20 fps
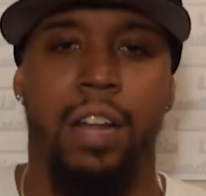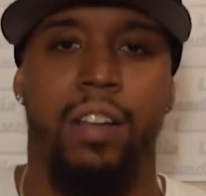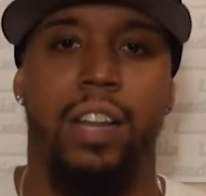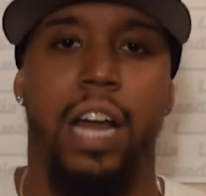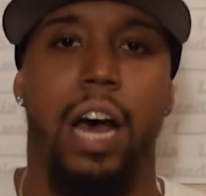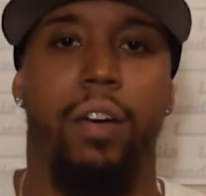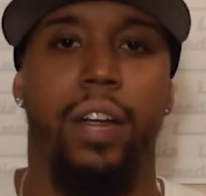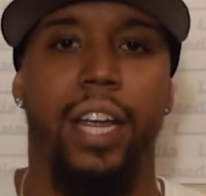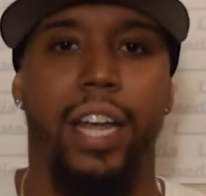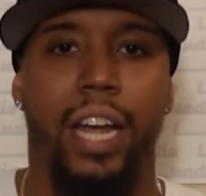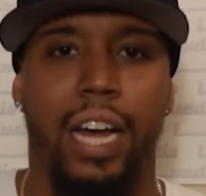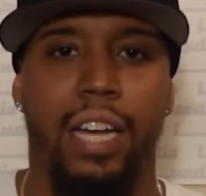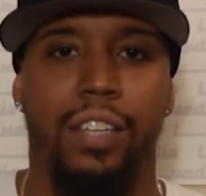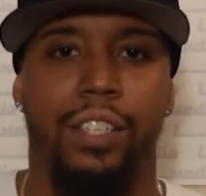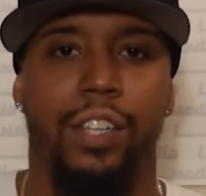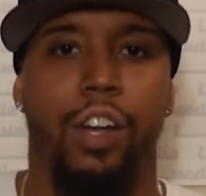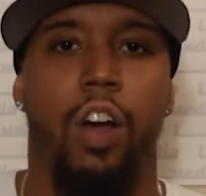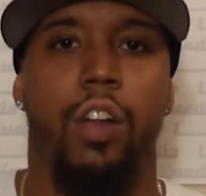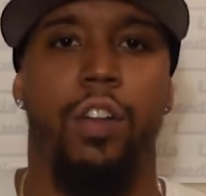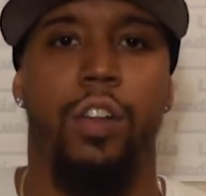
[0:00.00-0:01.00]
Now he
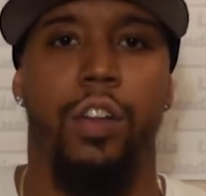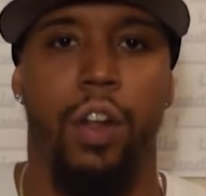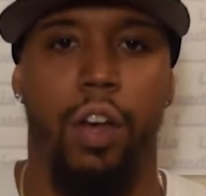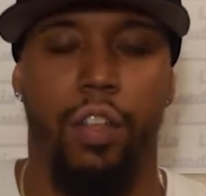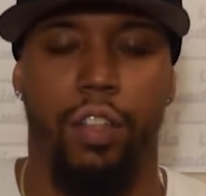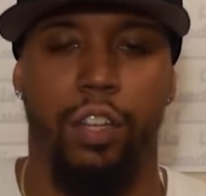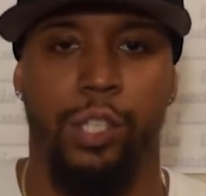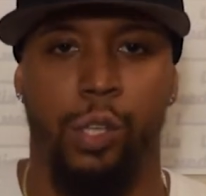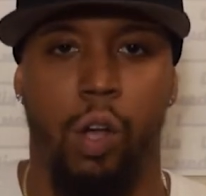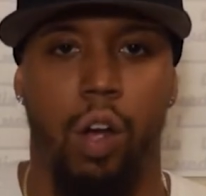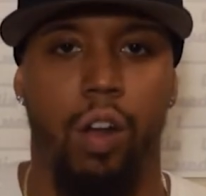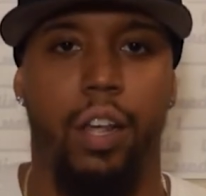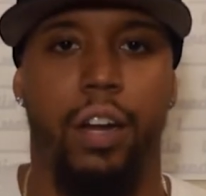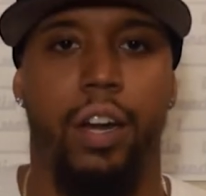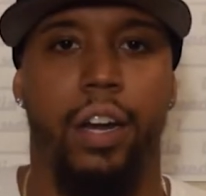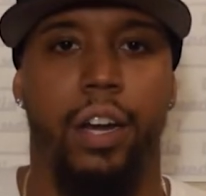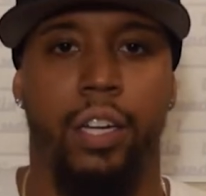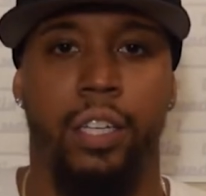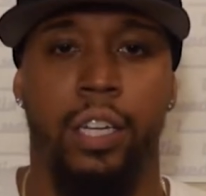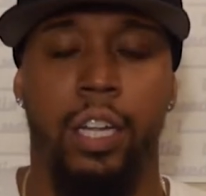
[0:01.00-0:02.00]
has another
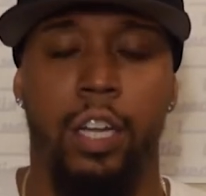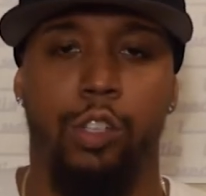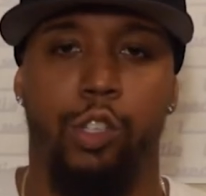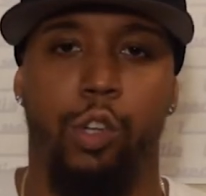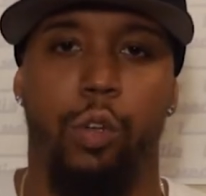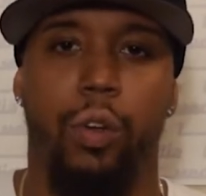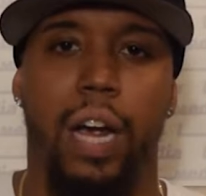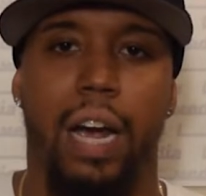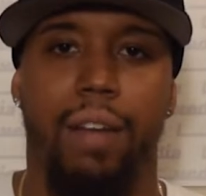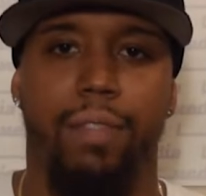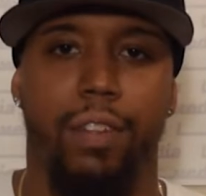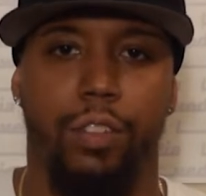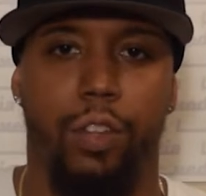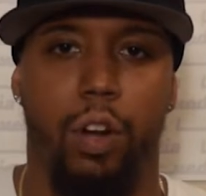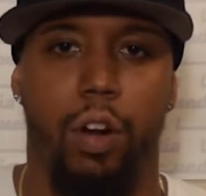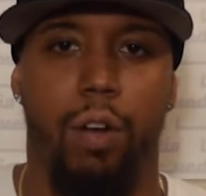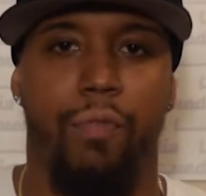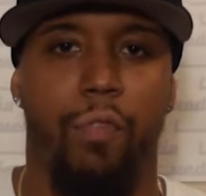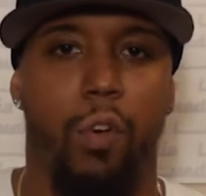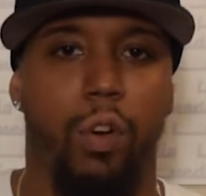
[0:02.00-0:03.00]
solid inning. So you have the
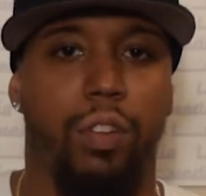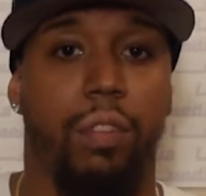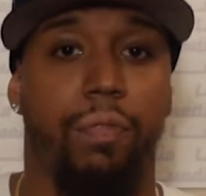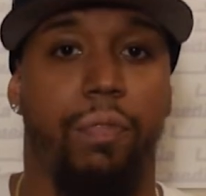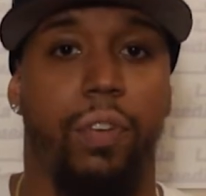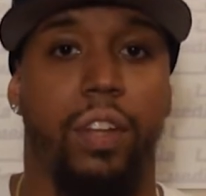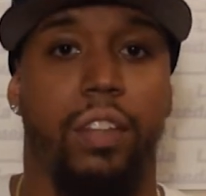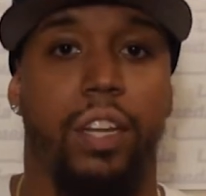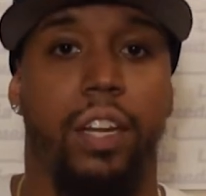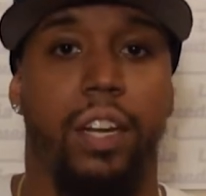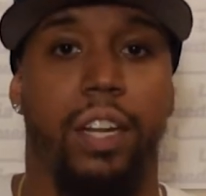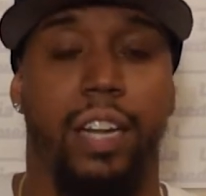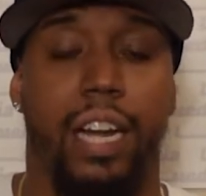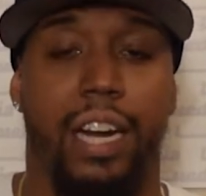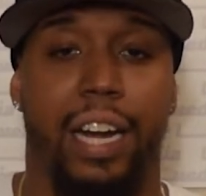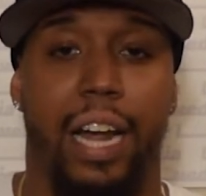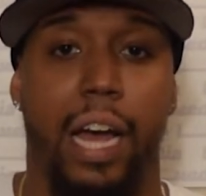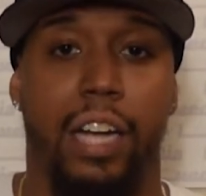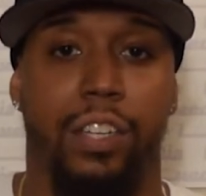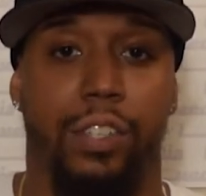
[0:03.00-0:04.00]
3rd, 4th, and 5th inning
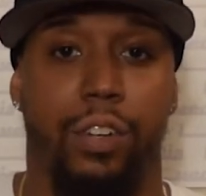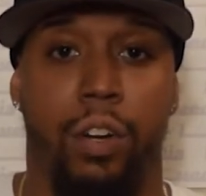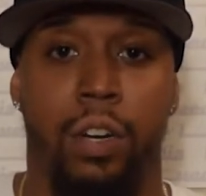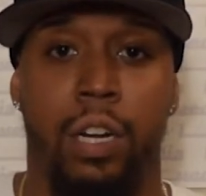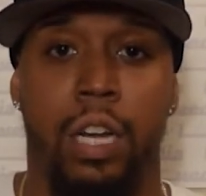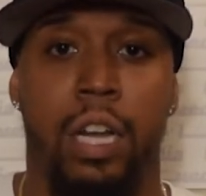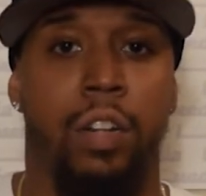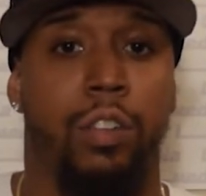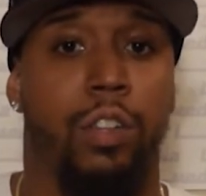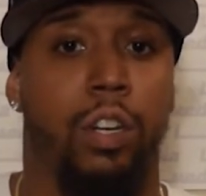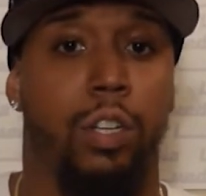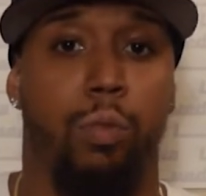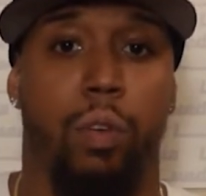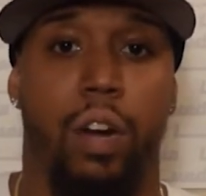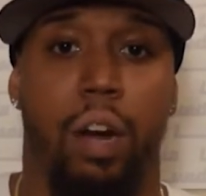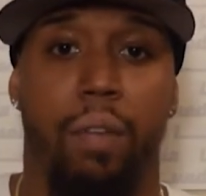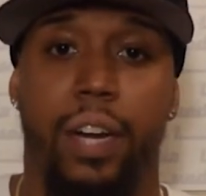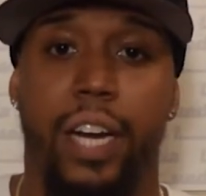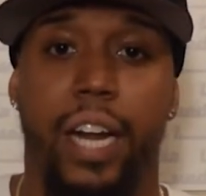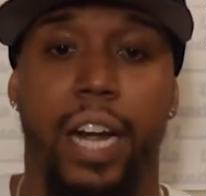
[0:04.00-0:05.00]
that Cashner does
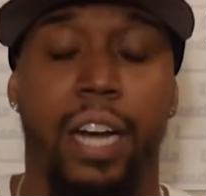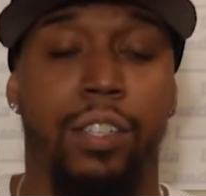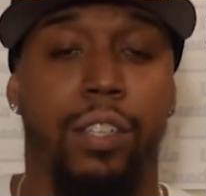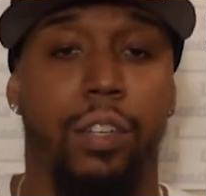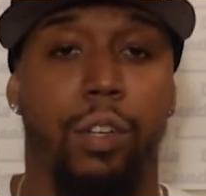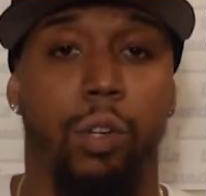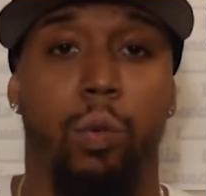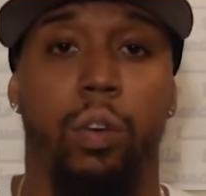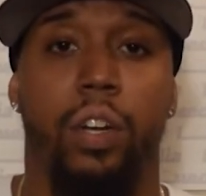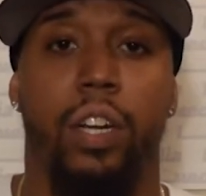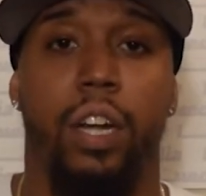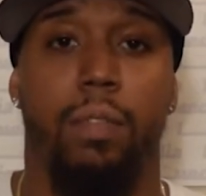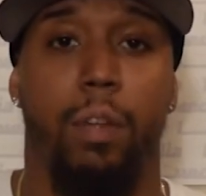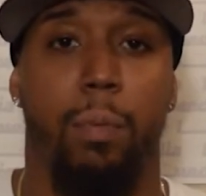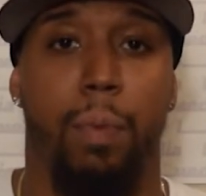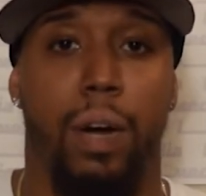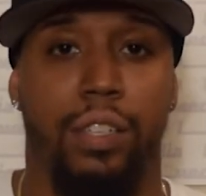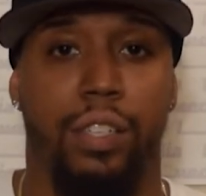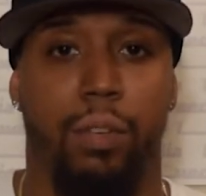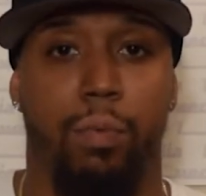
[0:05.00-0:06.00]
whatever he has to do to give
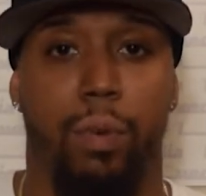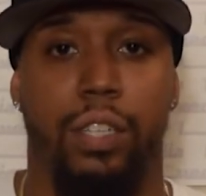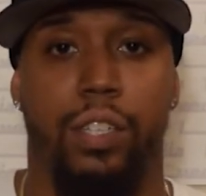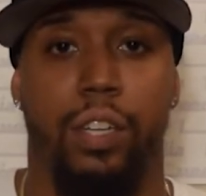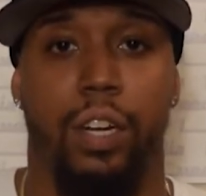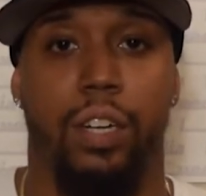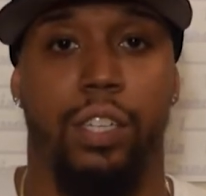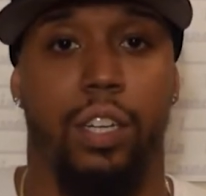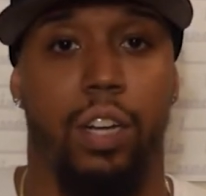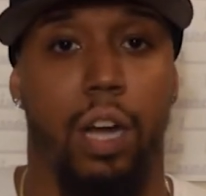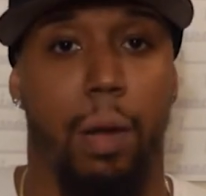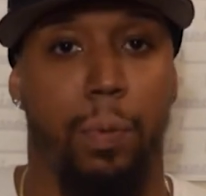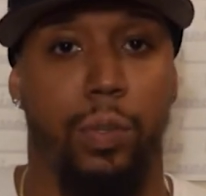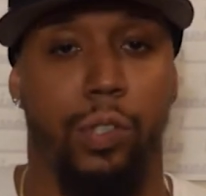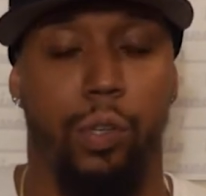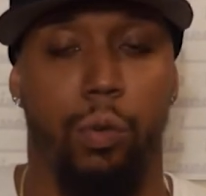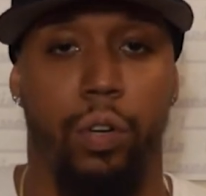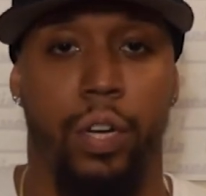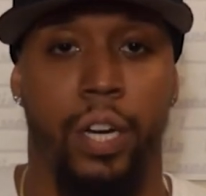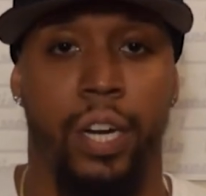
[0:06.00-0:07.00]
the Boston Red Sox an
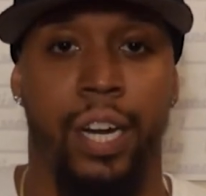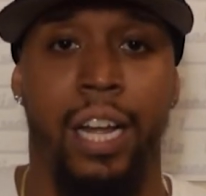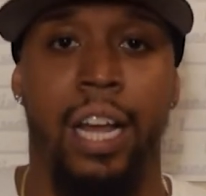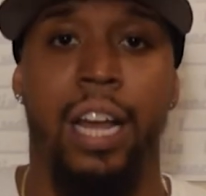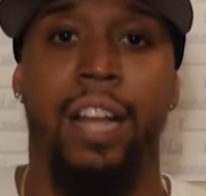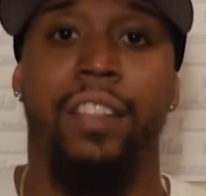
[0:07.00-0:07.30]
opportunity,